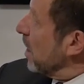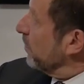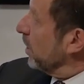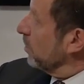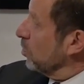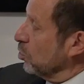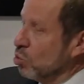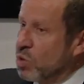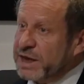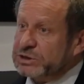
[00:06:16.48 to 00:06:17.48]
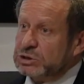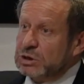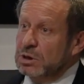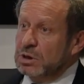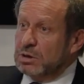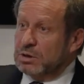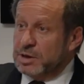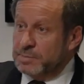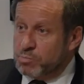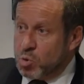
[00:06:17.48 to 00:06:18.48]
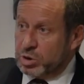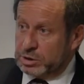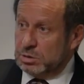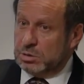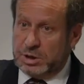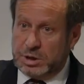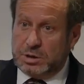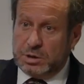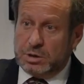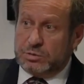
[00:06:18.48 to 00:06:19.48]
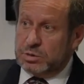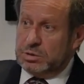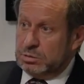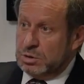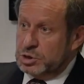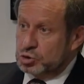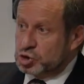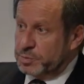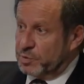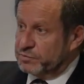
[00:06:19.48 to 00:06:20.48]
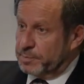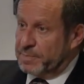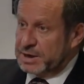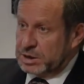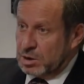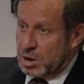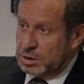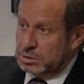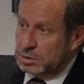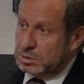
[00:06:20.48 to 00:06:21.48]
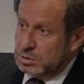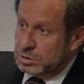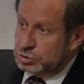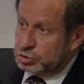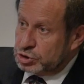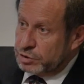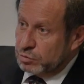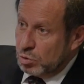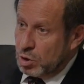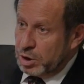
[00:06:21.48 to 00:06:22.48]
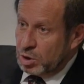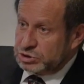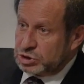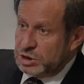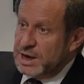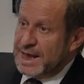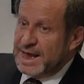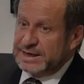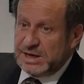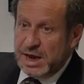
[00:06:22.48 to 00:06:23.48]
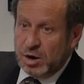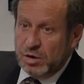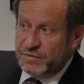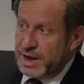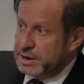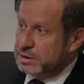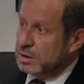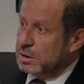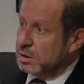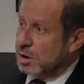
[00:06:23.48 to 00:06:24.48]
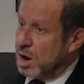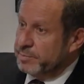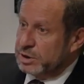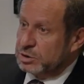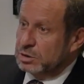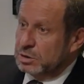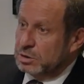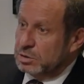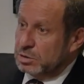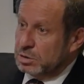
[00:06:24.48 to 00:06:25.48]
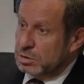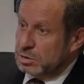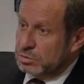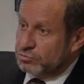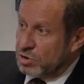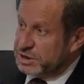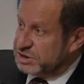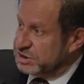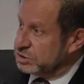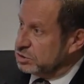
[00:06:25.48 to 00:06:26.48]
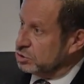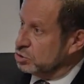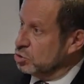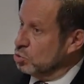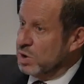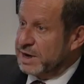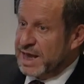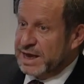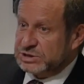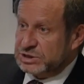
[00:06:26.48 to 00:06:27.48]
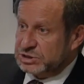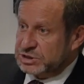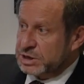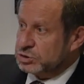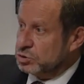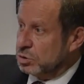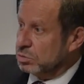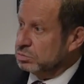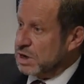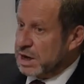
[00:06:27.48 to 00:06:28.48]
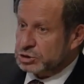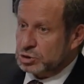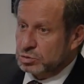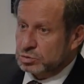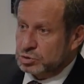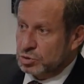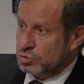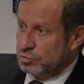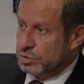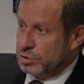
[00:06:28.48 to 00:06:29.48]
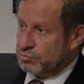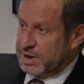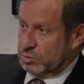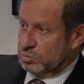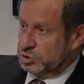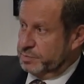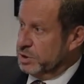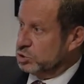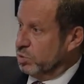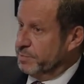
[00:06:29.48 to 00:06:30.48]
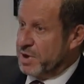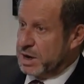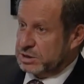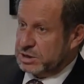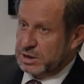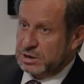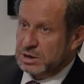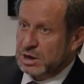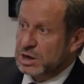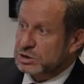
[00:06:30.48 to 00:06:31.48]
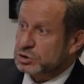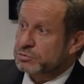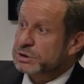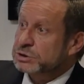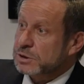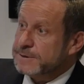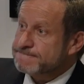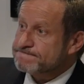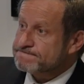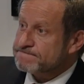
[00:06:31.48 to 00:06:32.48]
And then in the US, importantly, the leadership of the Pentagon, General Lloyd Austin, has elevated climate crisis to an existential national security threat, which means we better take it seriously.